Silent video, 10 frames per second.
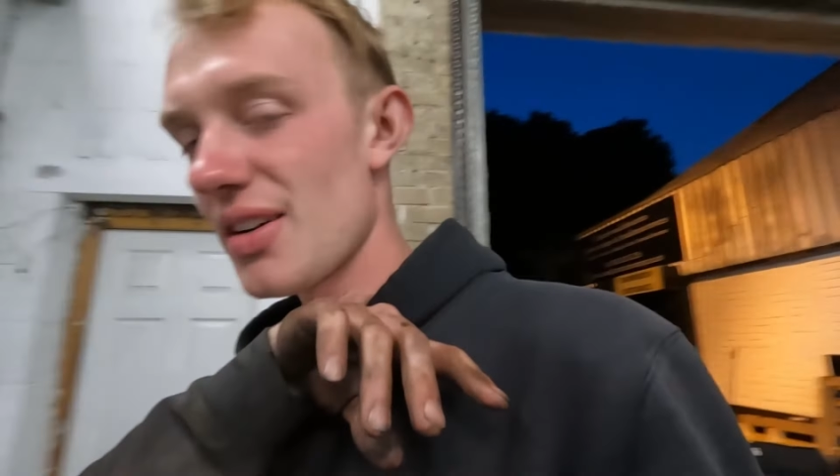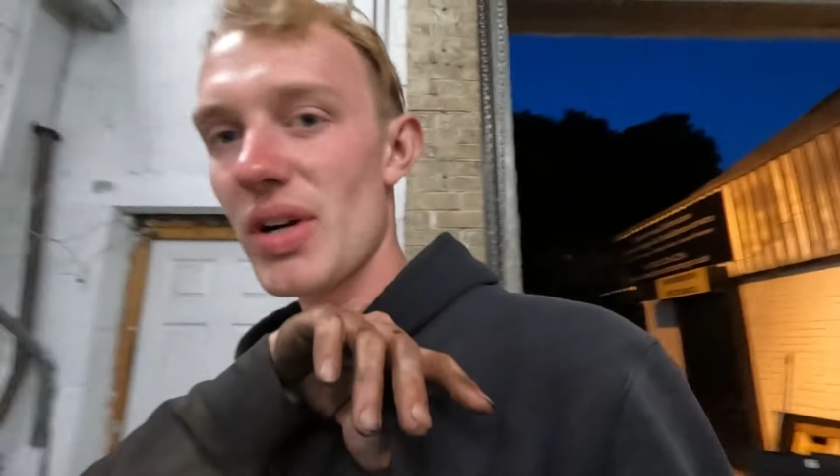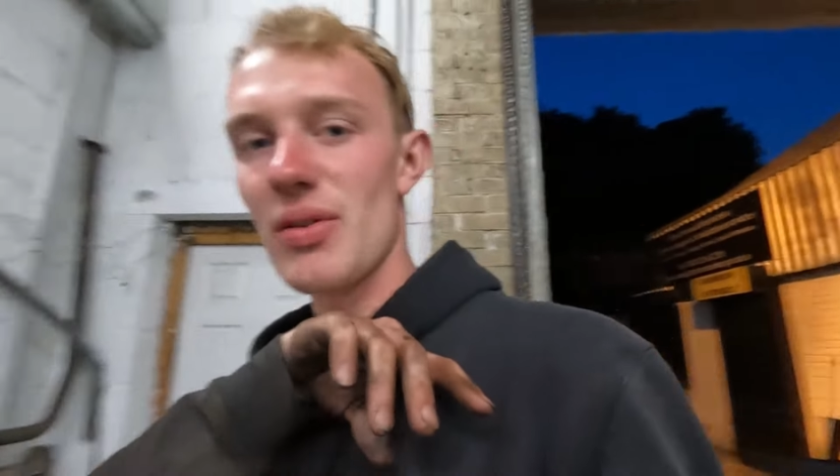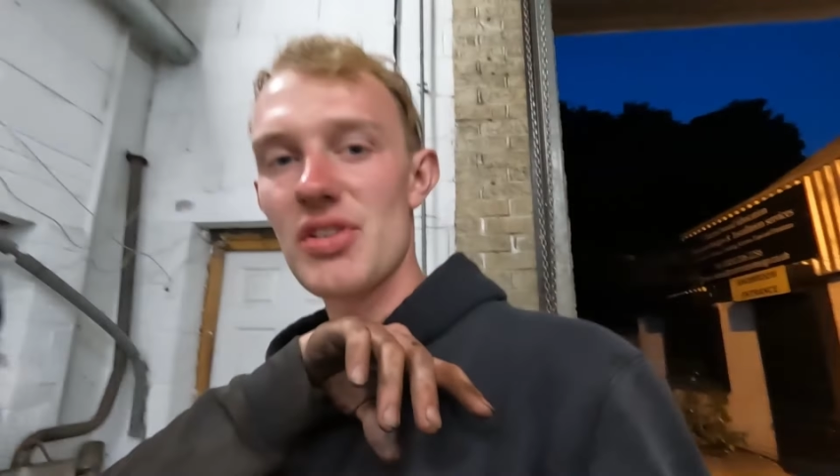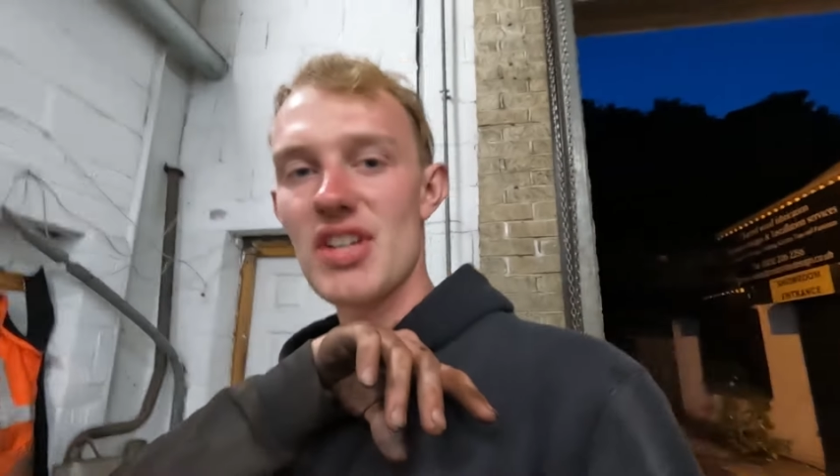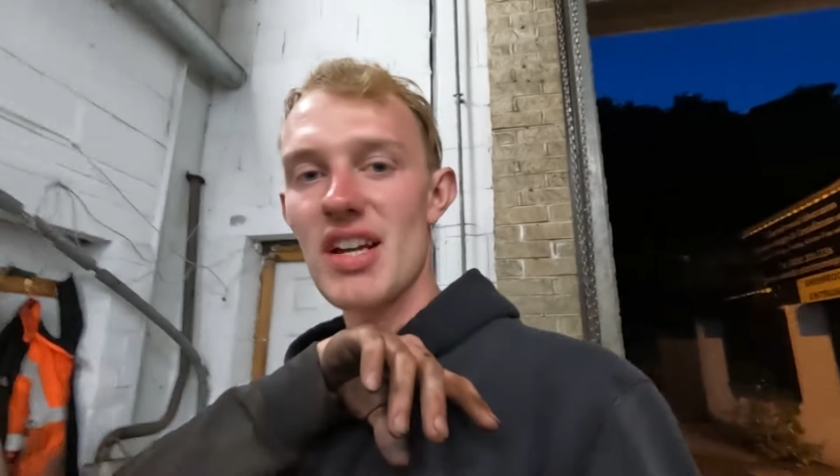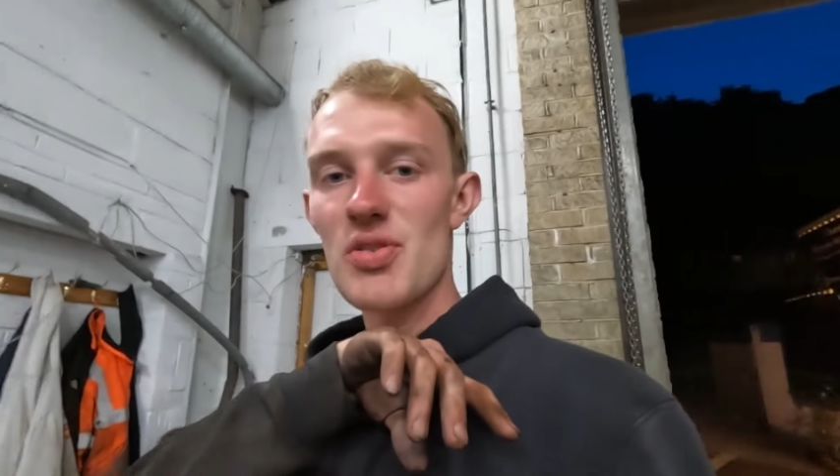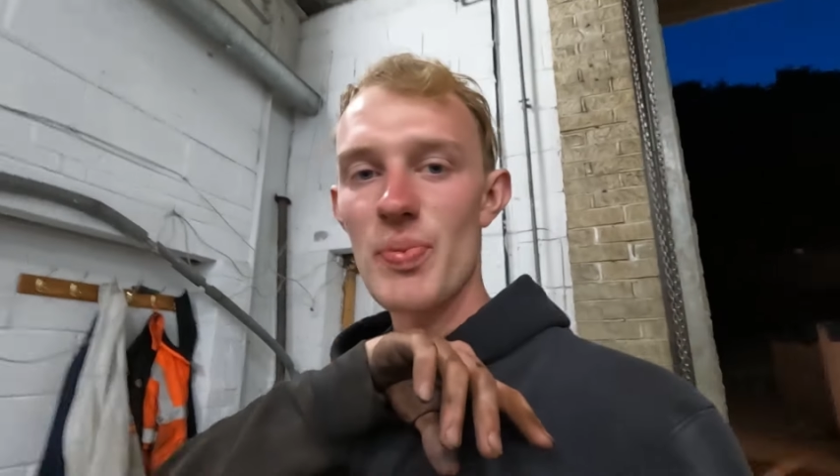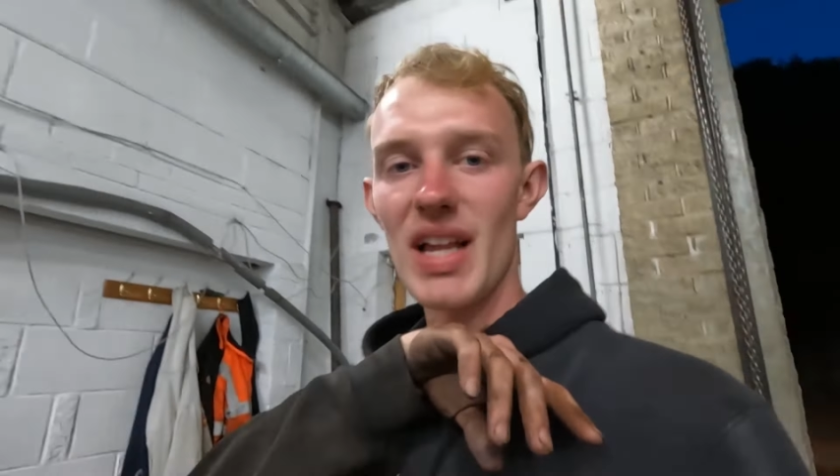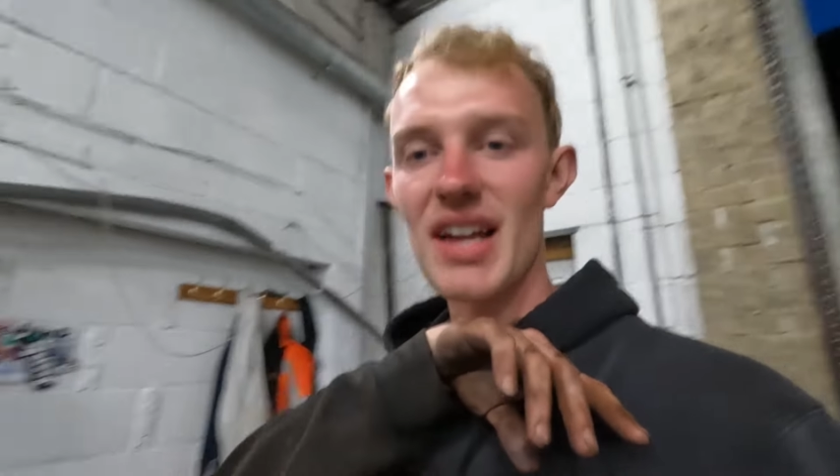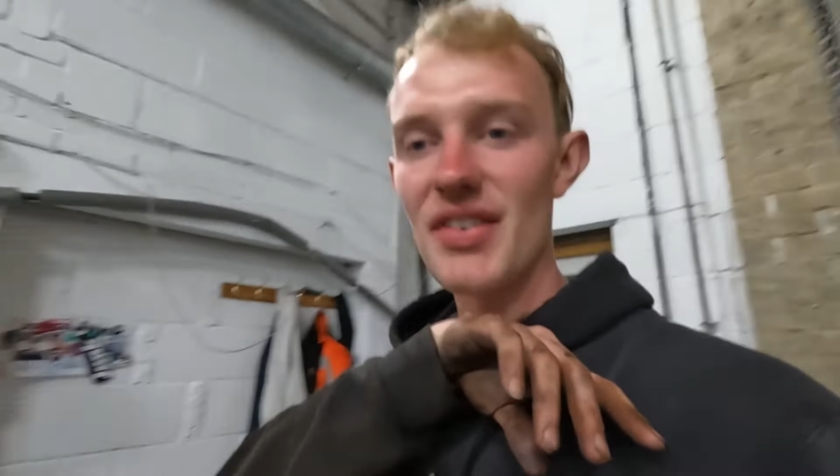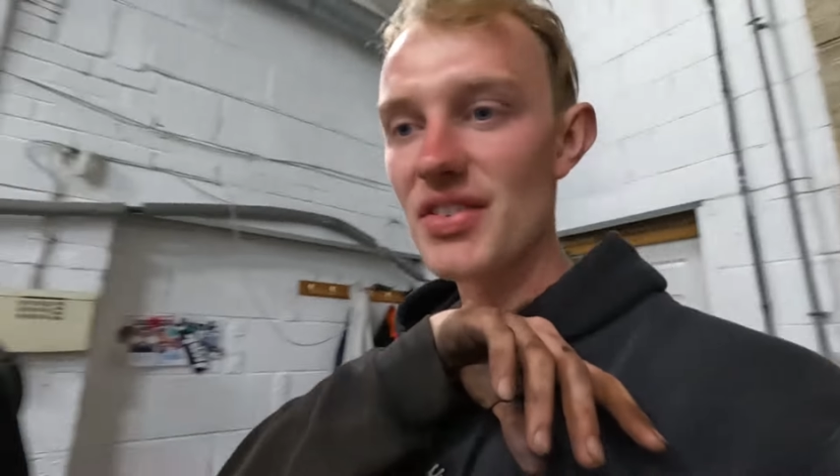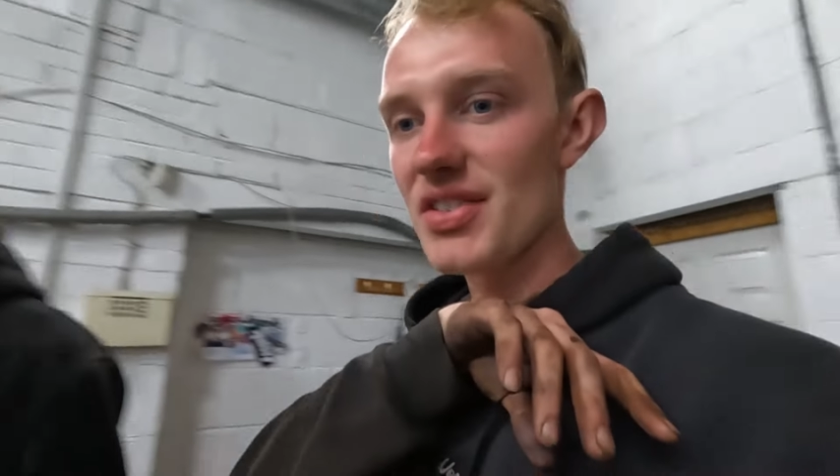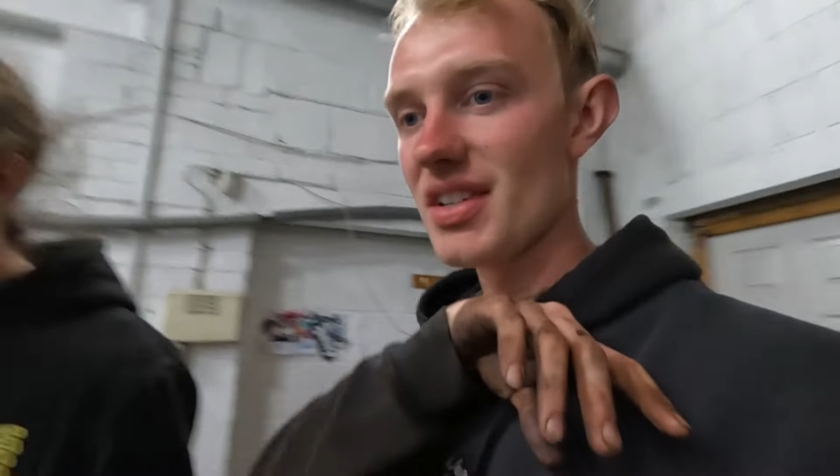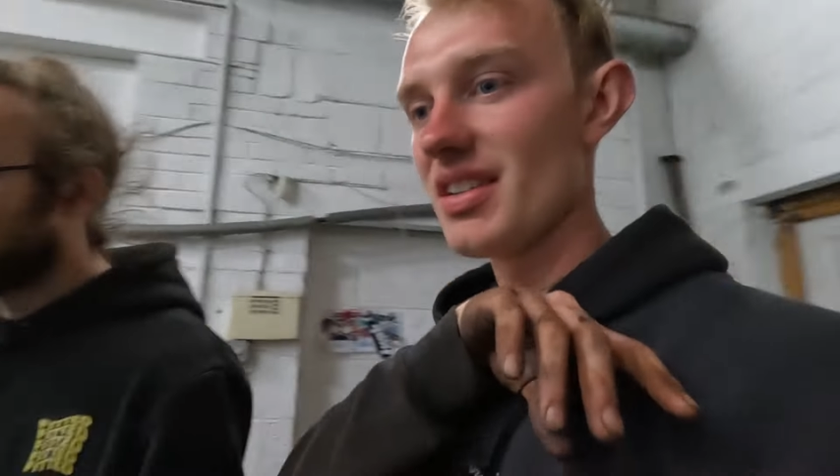well, we changed plans,